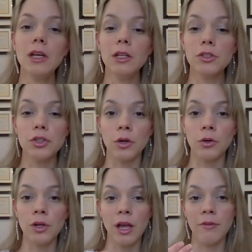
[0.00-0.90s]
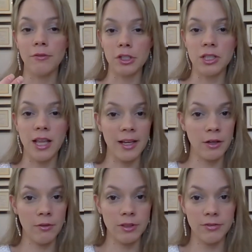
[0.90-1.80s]
So first line
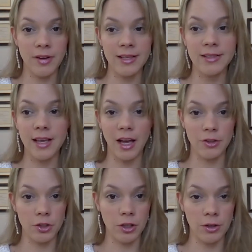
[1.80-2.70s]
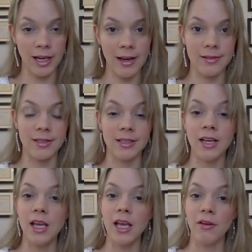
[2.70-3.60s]
of defense, hydrochloric acid.
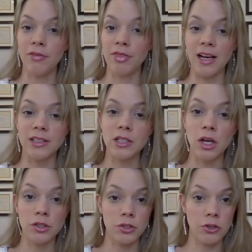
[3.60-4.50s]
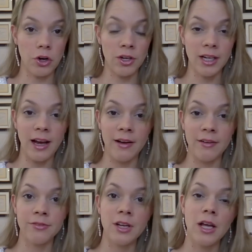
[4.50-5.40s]
If that's not strong
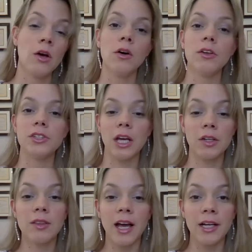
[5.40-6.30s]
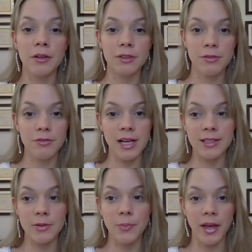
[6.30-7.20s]
enough, second line of
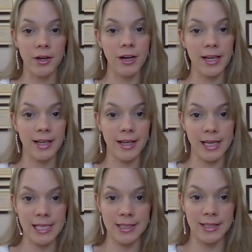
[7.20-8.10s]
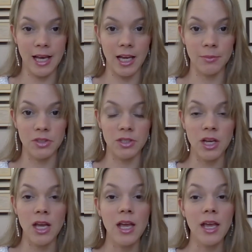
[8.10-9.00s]
defense, pancreatic enzymes.
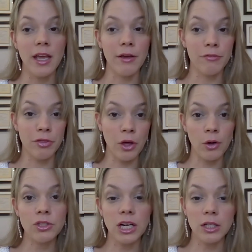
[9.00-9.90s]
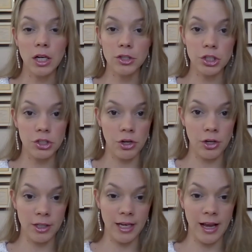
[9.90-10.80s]
If those are not
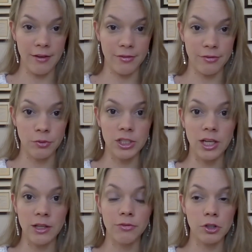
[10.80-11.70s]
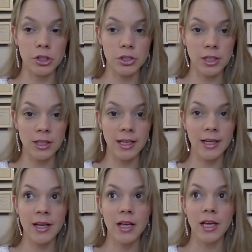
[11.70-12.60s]
strong enough, which
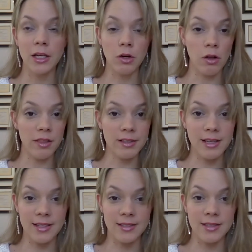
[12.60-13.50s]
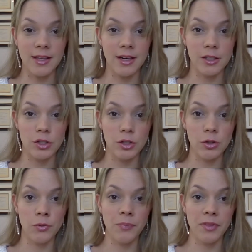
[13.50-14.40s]
unfortunately in all the tests I
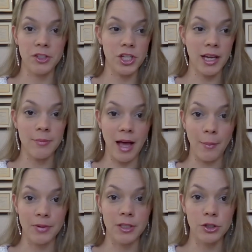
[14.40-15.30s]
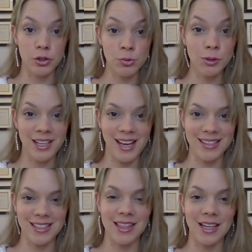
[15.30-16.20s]
do, the GI map stool
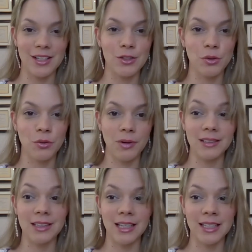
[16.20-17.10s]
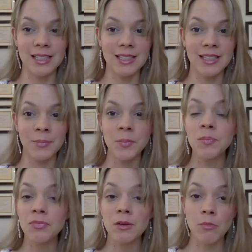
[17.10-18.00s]
test that I do with my clients,
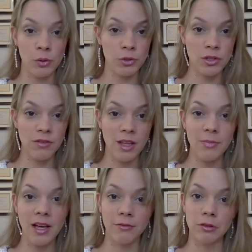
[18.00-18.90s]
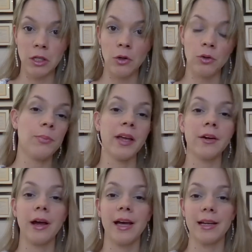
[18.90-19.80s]
most of them have low
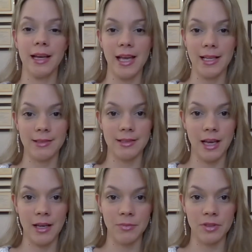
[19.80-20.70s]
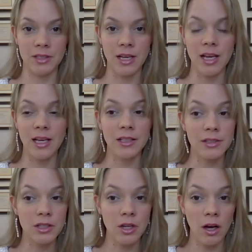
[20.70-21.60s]
pancreatic enzymes.
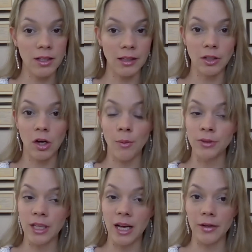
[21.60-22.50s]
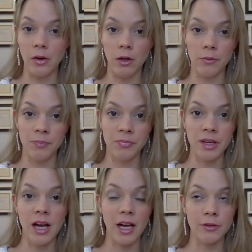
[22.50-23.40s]
It's not uncommon at all.
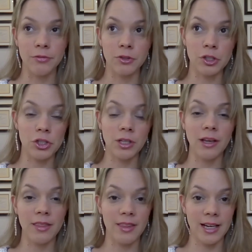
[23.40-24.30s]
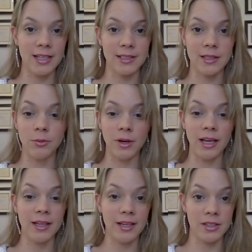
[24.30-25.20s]
Unfortunately, that is the way
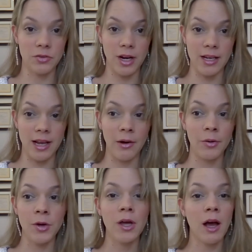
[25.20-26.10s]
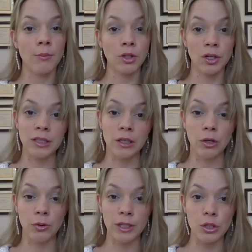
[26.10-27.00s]
it is right now. I'm not going to
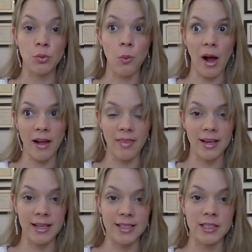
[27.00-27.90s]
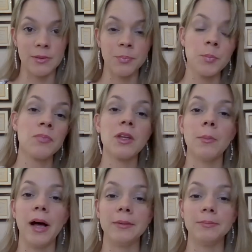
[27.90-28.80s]
go into why that is,
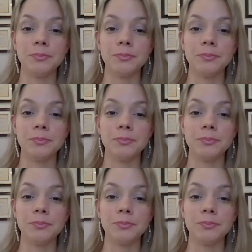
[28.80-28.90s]
but